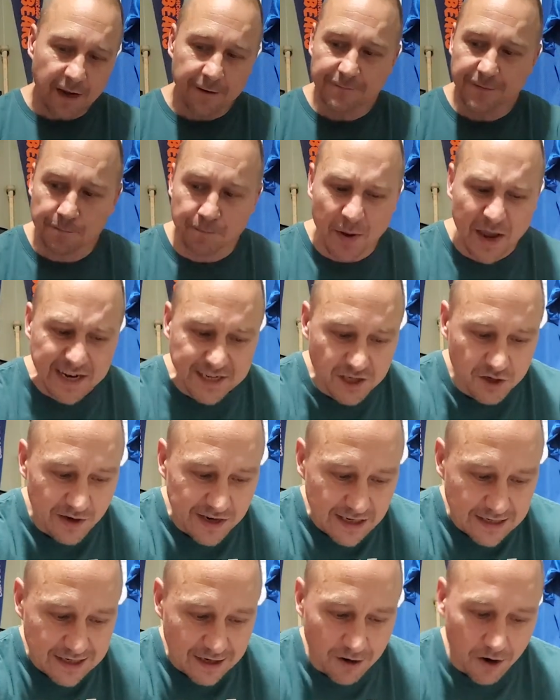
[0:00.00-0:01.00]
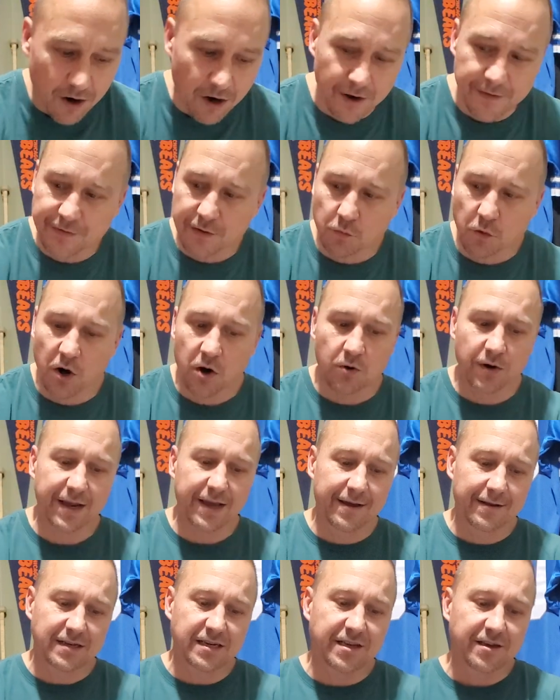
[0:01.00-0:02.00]
The Patriots are on the road
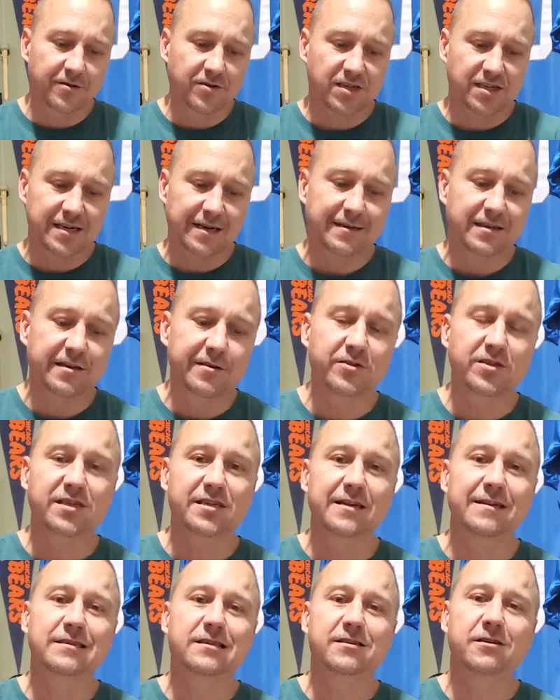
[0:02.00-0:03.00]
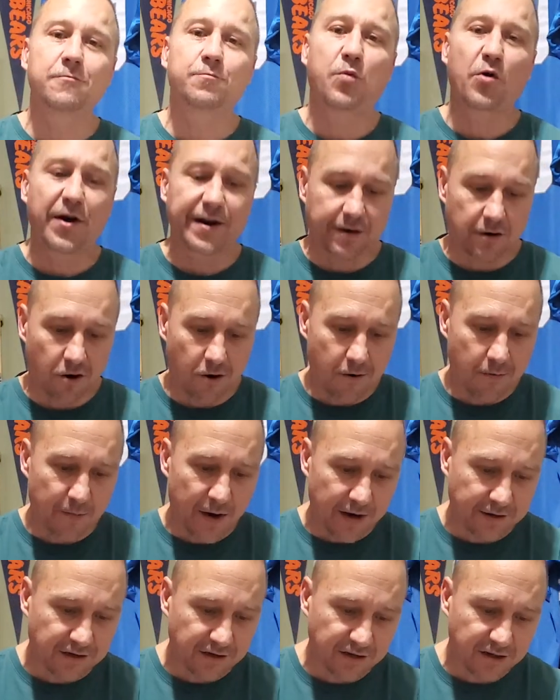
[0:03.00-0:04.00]
in Houston. Houston, 2-point home
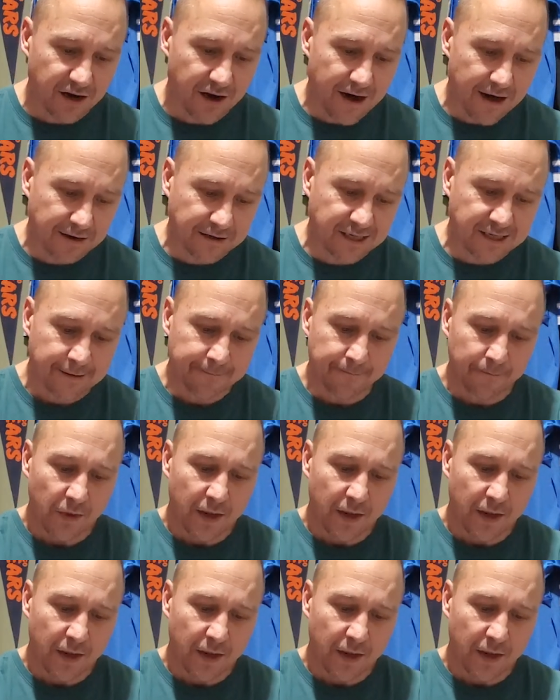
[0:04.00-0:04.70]
underdogs.